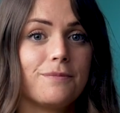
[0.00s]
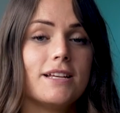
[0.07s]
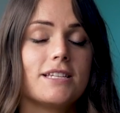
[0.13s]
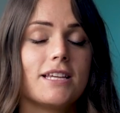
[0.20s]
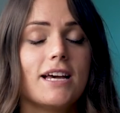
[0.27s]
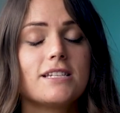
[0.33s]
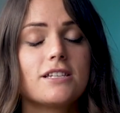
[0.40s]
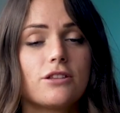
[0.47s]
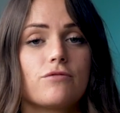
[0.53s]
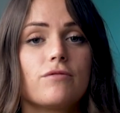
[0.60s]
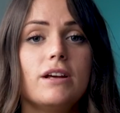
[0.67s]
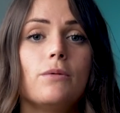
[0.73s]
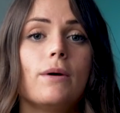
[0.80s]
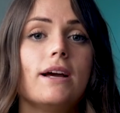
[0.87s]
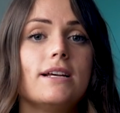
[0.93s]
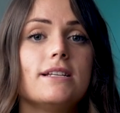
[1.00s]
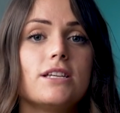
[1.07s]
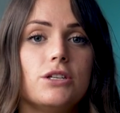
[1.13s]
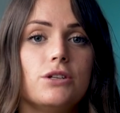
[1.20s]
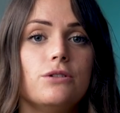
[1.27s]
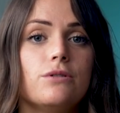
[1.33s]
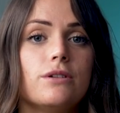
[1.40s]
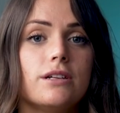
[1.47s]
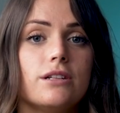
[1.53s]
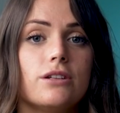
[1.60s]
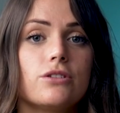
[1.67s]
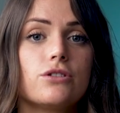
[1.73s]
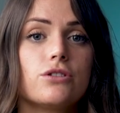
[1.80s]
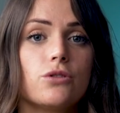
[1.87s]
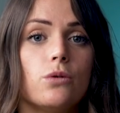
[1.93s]
So that is the 3 ways you can
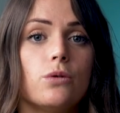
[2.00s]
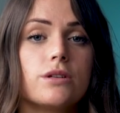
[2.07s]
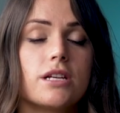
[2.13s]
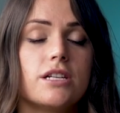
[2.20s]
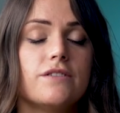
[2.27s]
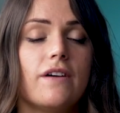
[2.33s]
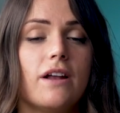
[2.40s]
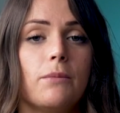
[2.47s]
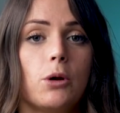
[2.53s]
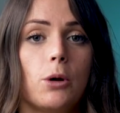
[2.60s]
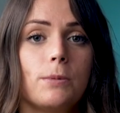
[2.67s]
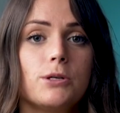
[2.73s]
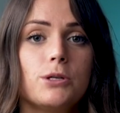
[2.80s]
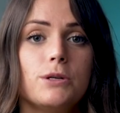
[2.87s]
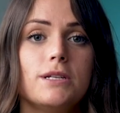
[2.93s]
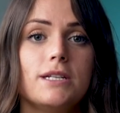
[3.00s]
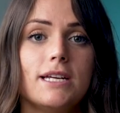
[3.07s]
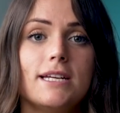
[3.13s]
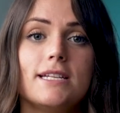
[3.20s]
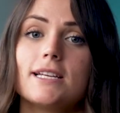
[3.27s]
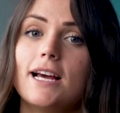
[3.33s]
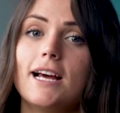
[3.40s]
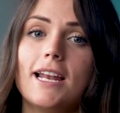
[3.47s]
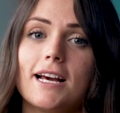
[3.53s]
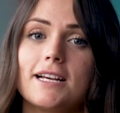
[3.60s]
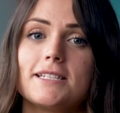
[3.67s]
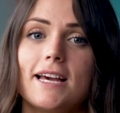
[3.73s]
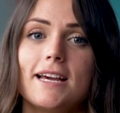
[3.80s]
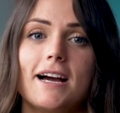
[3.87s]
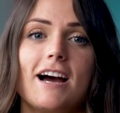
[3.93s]
source development opportunities. Like I
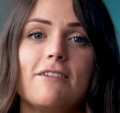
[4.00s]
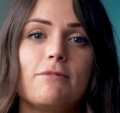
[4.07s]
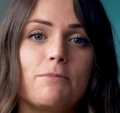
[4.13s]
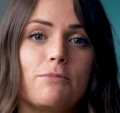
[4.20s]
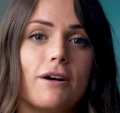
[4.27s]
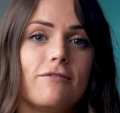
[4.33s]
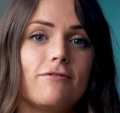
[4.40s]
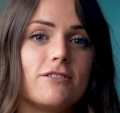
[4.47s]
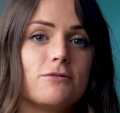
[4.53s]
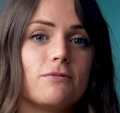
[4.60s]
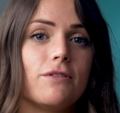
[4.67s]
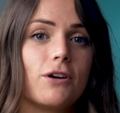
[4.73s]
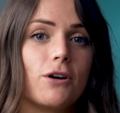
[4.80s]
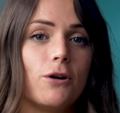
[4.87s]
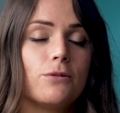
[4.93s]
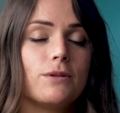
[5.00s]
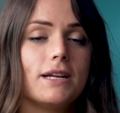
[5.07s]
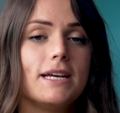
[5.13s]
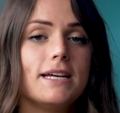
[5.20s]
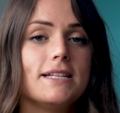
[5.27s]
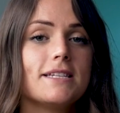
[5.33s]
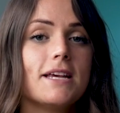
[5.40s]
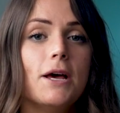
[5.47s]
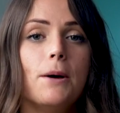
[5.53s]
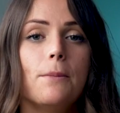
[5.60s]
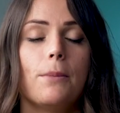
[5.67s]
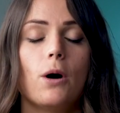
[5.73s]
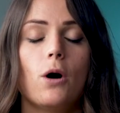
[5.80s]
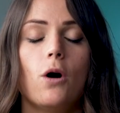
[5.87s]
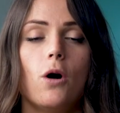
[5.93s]
say, I have my preference with the cold leads,
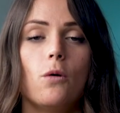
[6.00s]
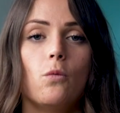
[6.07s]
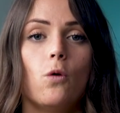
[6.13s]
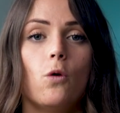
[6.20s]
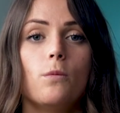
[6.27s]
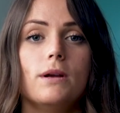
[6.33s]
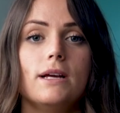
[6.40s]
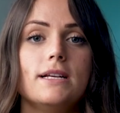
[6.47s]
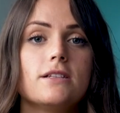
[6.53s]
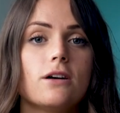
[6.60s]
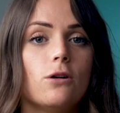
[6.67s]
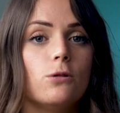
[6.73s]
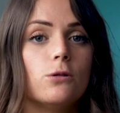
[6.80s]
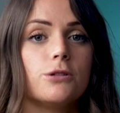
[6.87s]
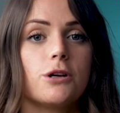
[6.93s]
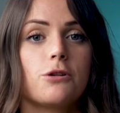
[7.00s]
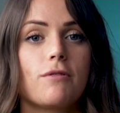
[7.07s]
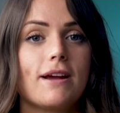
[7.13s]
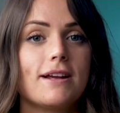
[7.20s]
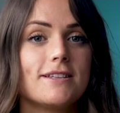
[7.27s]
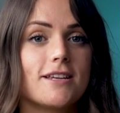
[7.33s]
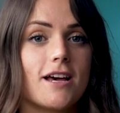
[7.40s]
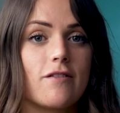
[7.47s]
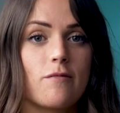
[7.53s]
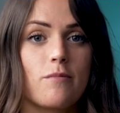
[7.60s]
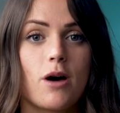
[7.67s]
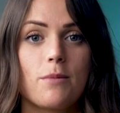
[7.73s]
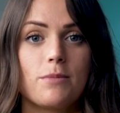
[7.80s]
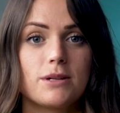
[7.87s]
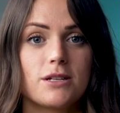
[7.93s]
but hot and warm leads are also great and serve a
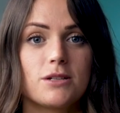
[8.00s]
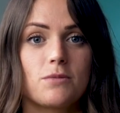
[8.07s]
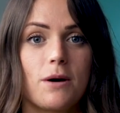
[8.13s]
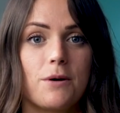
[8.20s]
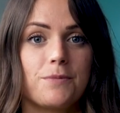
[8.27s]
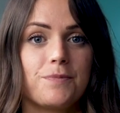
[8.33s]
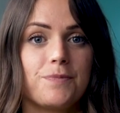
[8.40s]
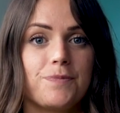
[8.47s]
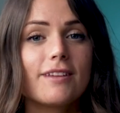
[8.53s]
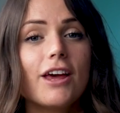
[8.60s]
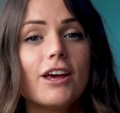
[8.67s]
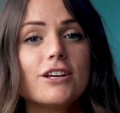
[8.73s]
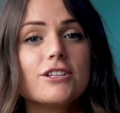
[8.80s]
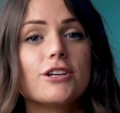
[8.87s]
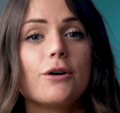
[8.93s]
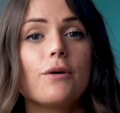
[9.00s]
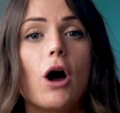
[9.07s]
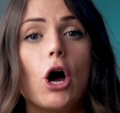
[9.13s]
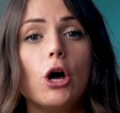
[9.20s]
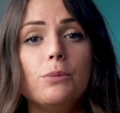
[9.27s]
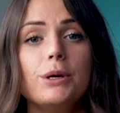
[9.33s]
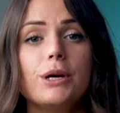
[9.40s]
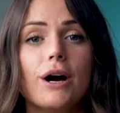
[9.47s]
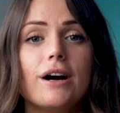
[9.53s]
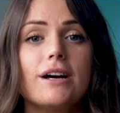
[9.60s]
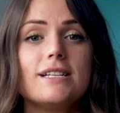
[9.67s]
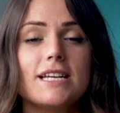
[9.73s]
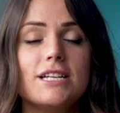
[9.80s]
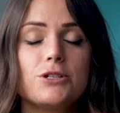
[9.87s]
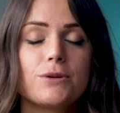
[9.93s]
purpose as well. So I hope you
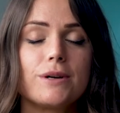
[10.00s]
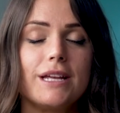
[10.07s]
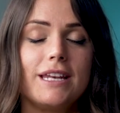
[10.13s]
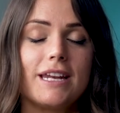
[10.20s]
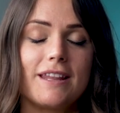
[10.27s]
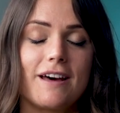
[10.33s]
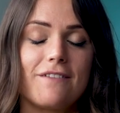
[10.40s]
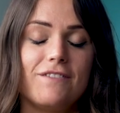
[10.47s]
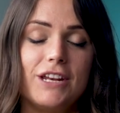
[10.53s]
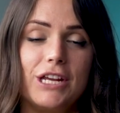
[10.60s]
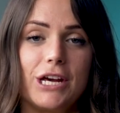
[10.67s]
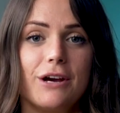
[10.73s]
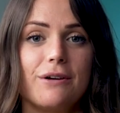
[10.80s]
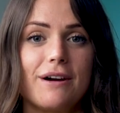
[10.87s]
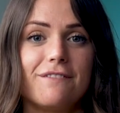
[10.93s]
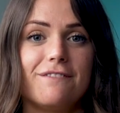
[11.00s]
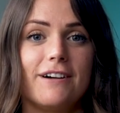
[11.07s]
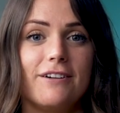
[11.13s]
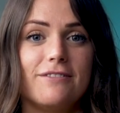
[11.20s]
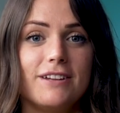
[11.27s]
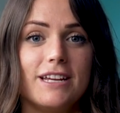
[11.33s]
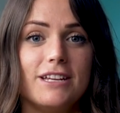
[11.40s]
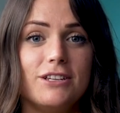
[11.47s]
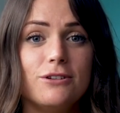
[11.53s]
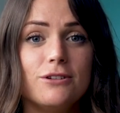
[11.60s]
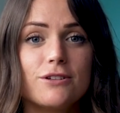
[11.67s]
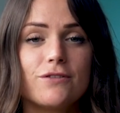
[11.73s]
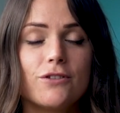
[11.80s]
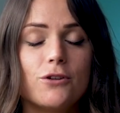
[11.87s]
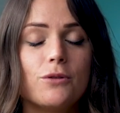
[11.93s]
guys enjoyed that video and found it
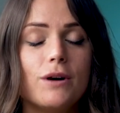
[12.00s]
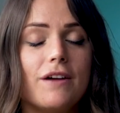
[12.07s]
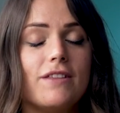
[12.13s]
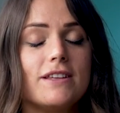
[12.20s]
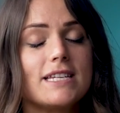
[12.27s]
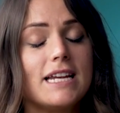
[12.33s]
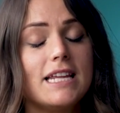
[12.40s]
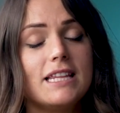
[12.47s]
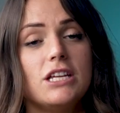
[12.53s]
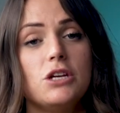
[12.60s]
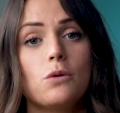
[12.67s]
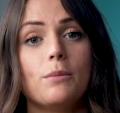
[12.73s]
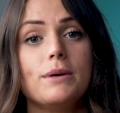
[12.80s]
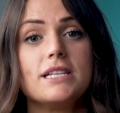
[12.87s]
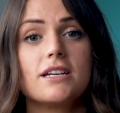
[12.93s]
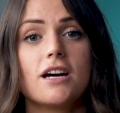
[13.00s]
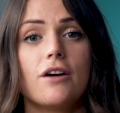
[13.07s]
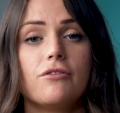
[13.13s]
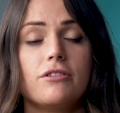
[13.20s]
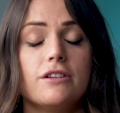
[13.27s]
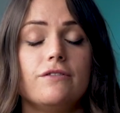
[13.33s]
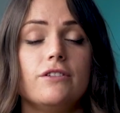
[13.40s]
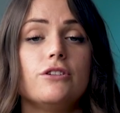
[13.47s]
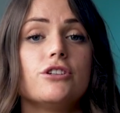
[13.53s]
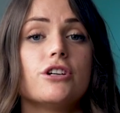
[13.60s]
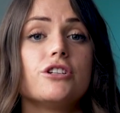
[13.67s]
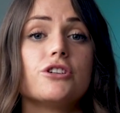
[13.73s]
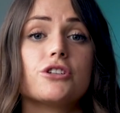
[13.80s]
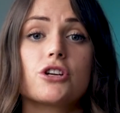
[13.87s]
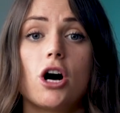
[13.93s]
useful. If there's anything you want me to cover in the future,
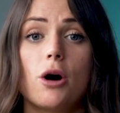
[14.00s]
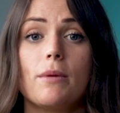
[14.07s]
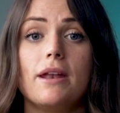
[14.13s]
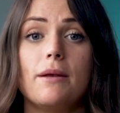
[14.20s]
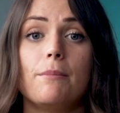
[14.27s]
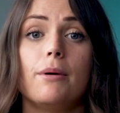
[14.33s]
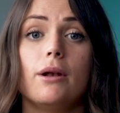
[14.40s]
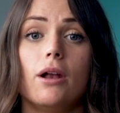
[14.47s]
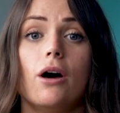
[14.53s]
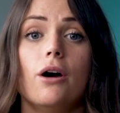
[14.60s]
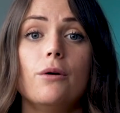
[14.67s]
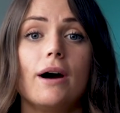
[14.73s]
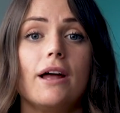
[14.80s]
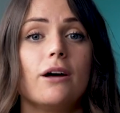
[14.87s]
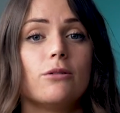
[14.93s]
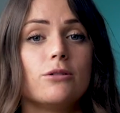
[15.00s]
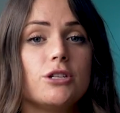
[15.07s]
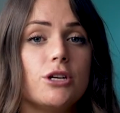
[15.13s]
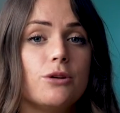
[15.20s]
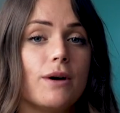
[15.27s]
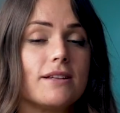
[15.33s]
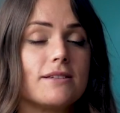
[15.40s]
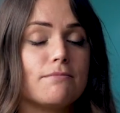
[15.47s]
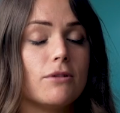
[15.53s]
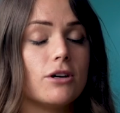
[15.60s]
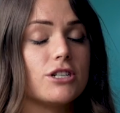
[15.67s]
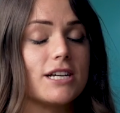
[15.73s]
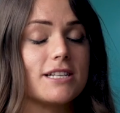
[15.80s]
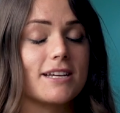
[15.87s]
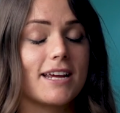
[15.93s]
just comment below and I'll do as
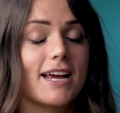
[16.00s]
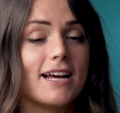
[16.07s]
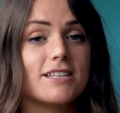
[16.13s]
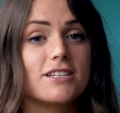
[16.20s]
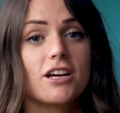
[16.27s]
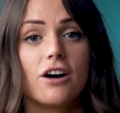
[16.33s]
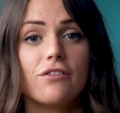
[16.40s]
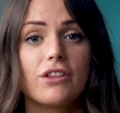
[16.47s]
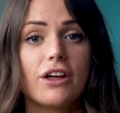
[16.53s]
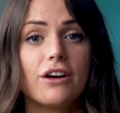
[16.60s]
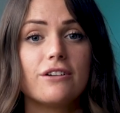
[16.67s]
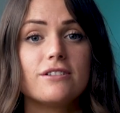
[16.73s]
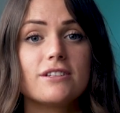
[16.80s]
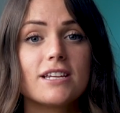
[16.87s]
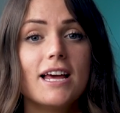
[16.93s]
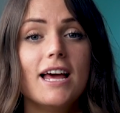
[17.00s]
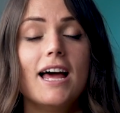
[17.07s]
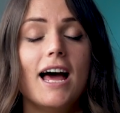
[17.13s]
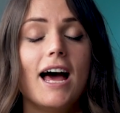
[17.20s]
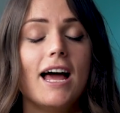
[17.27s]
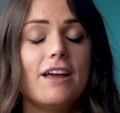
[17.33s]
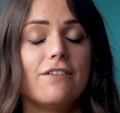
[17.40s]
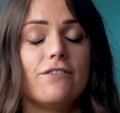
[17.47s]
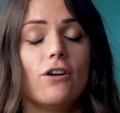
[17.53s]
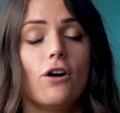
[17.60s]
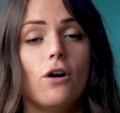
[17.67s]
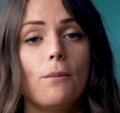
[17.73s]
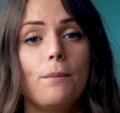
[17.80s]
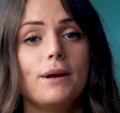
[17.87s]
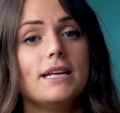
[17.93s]
much as I can to cover those. If
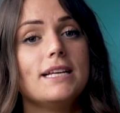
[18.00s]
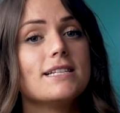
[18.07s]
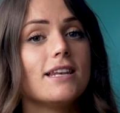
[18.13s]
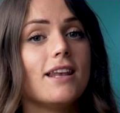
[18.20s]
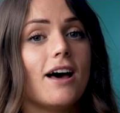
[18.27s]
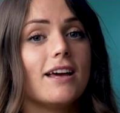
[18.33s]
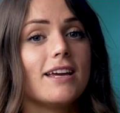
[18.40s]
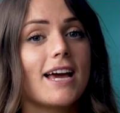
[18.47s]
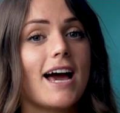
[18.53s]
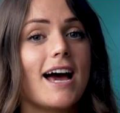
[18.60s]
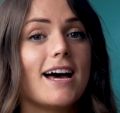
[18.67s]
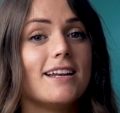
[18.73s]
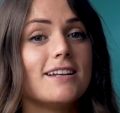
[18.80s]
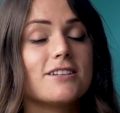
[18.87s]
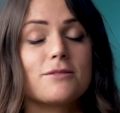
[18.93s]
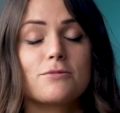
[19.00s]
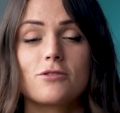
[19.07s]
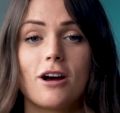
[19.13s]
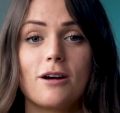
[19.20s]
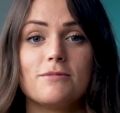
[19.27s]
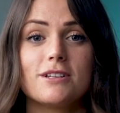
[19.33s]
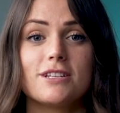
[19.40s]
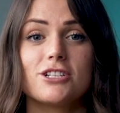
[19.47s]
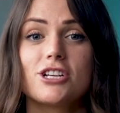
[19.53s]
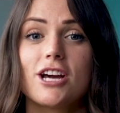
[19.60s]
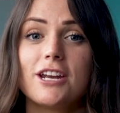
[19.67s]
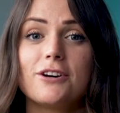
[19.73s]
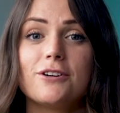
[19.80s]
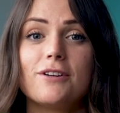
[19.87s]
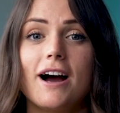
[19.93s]
not, please like and subscribe to the
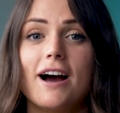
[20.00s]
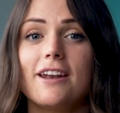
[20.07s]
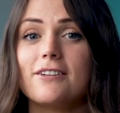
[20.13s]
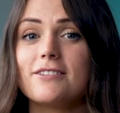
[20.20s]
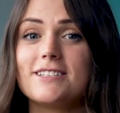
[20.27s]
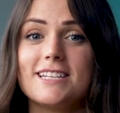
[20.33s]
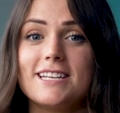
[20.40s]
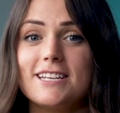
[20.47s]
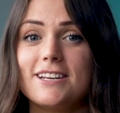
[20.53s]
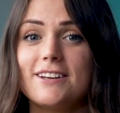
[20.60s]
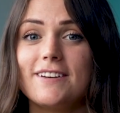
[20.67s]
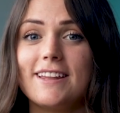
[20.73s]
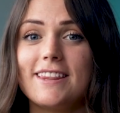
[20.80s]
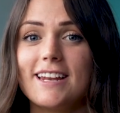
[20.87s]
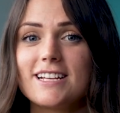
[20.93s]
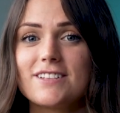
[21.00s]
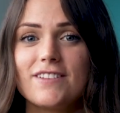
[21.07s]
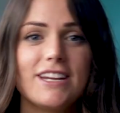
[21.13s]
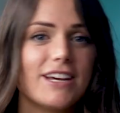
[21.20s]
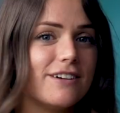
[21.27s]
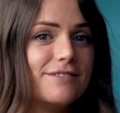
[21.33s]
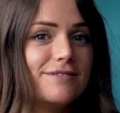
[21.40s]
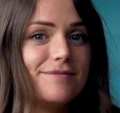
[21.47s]
channel, and I'll see you in the next video.